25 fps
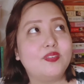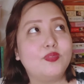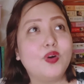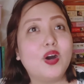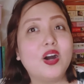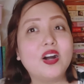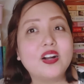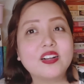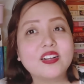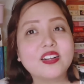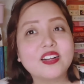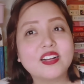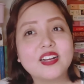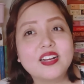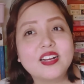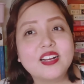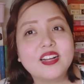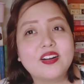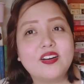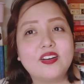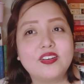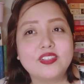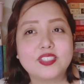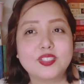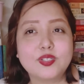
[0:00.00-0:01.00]

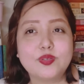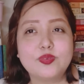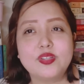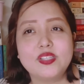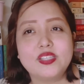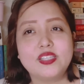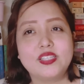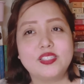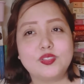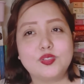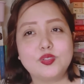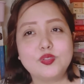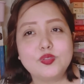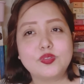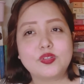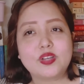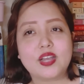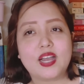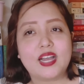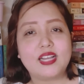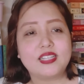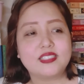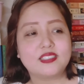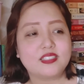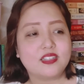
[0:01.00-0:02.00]
walker, also with the 2
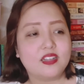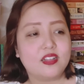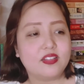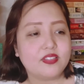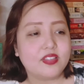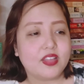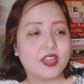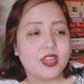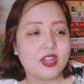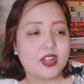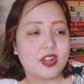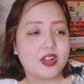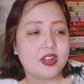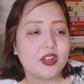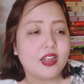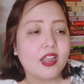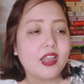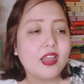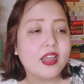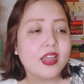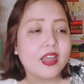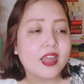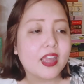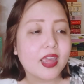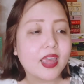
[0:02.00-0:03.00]
cats there,
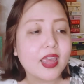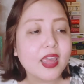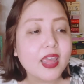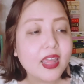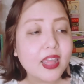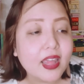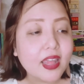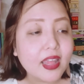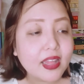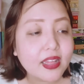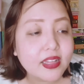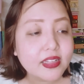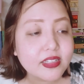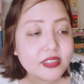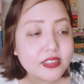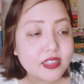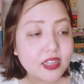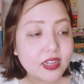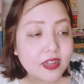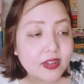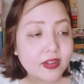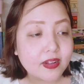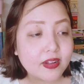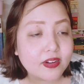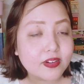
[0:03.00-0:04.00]
and
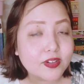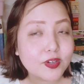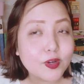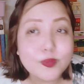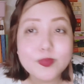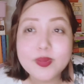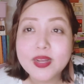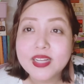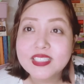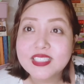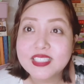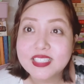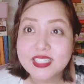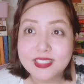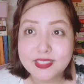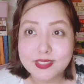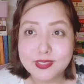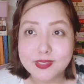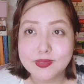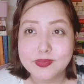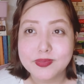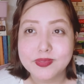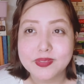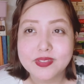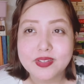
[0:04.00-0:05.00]
romance
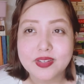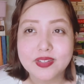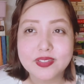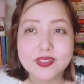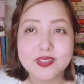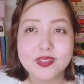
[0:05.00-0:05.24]
ensues.